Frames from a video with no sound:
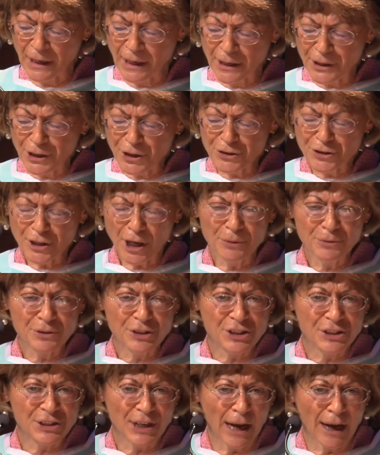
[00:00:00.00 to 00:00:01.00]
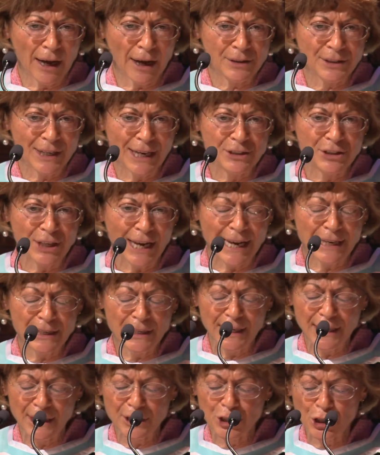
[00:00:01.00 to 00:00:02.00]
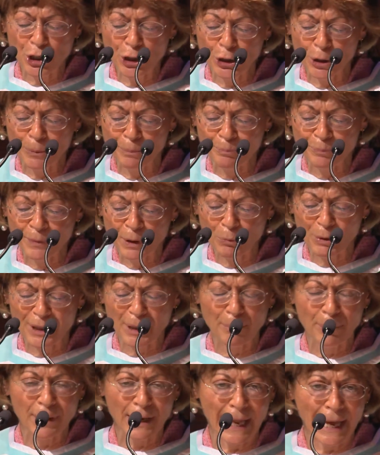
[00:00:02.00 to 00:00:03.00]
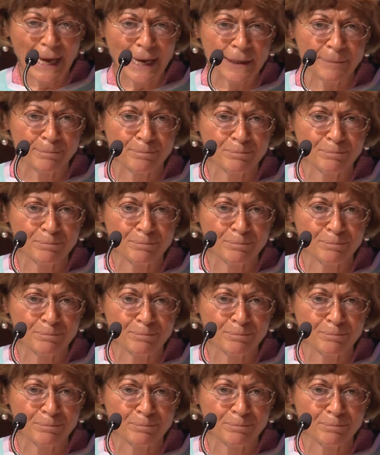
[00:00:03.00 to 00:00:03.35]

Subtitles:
you don't start a 10-year term with a plan.